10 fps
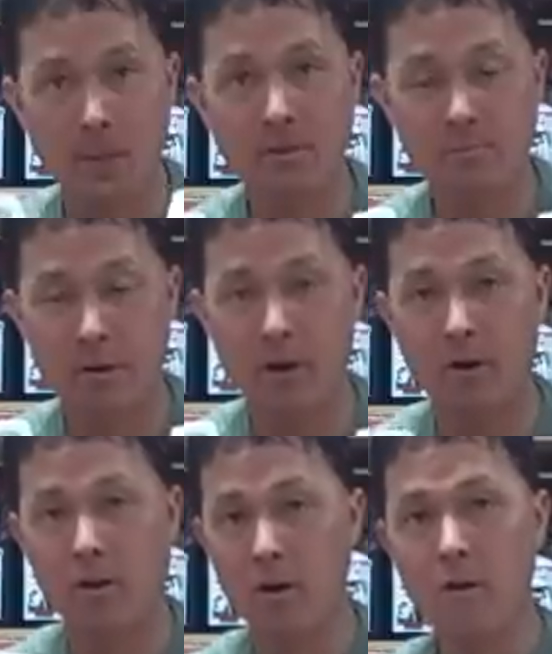pump
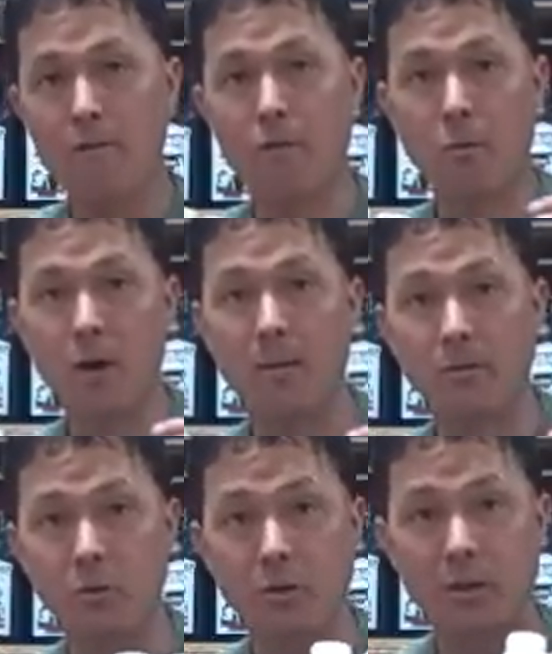sprayer for when I'm
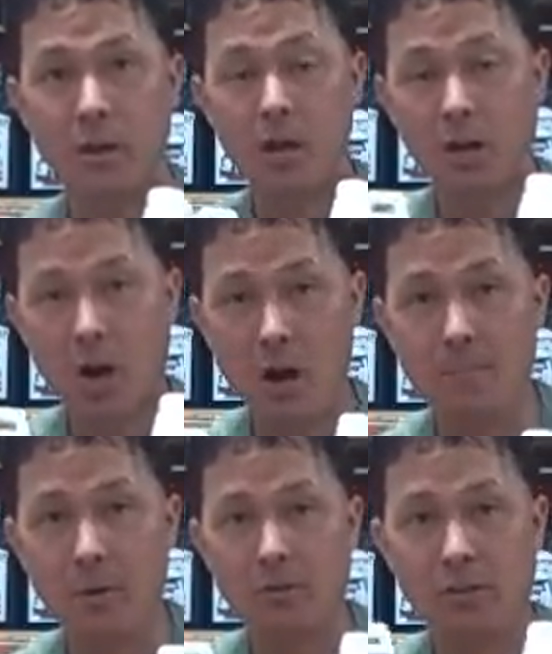doing
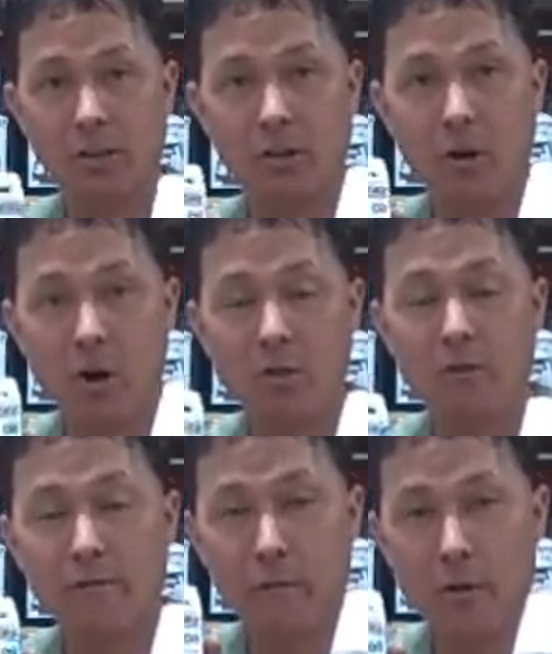compost tea or
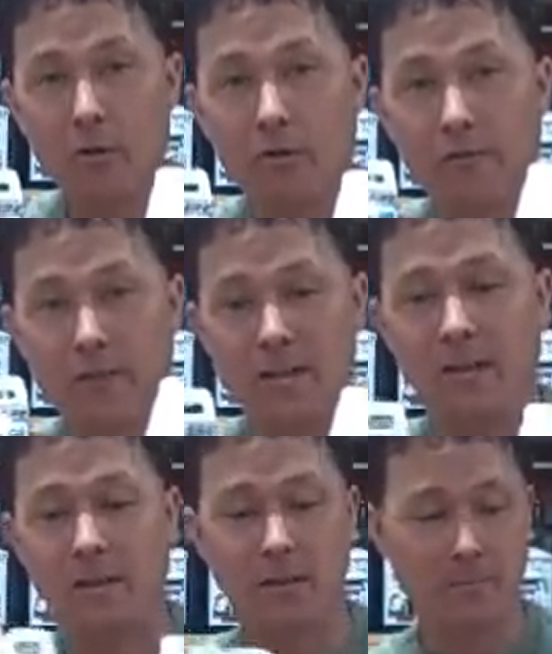other foliar
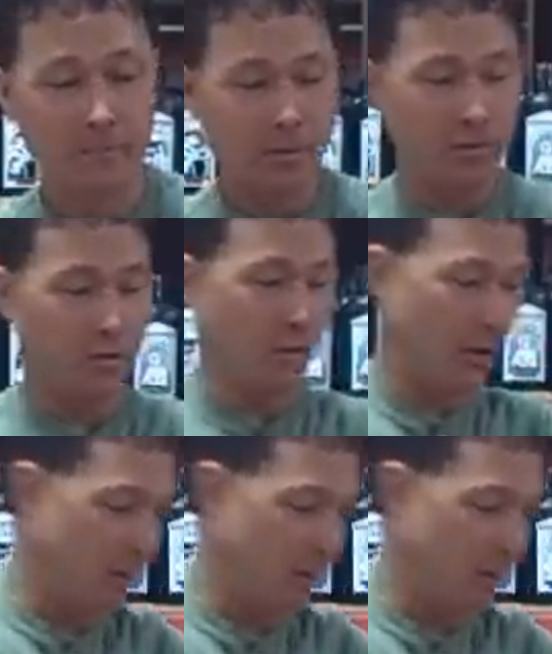feeding. Let's go